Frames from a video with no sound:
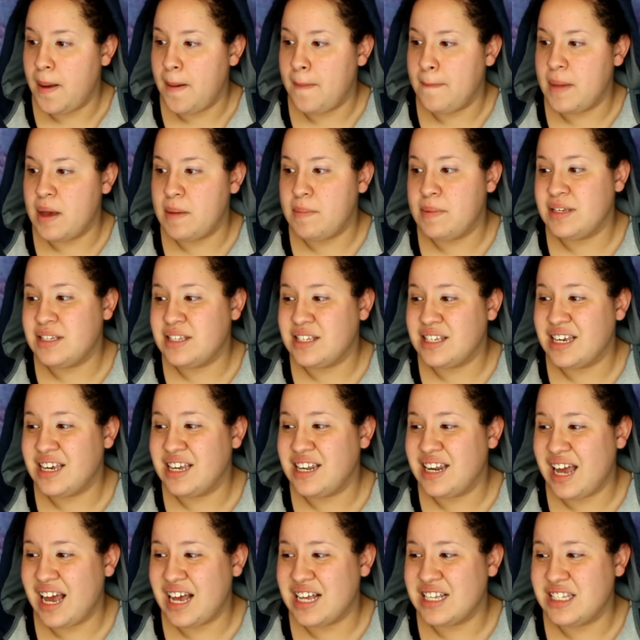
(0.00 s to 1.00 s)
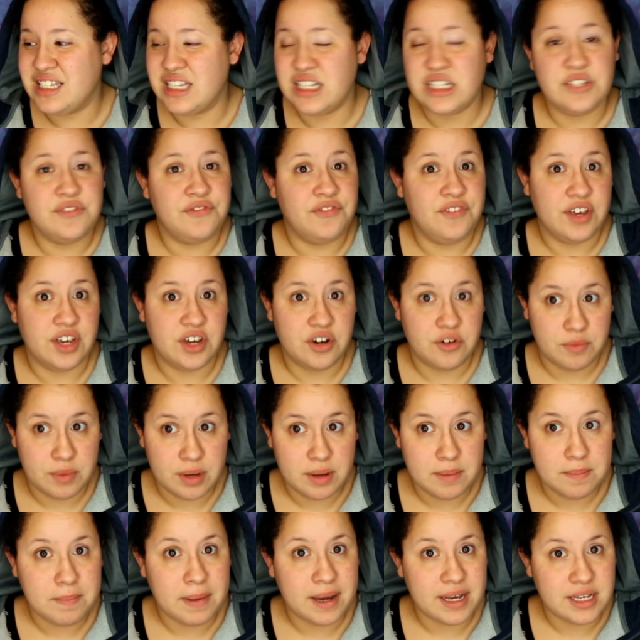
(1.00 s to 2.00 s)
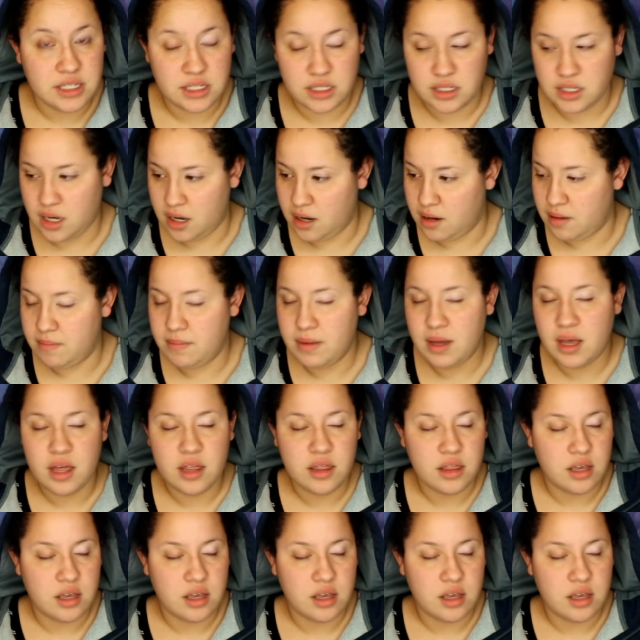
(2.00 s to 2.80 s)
May be seen as disfigurement by some.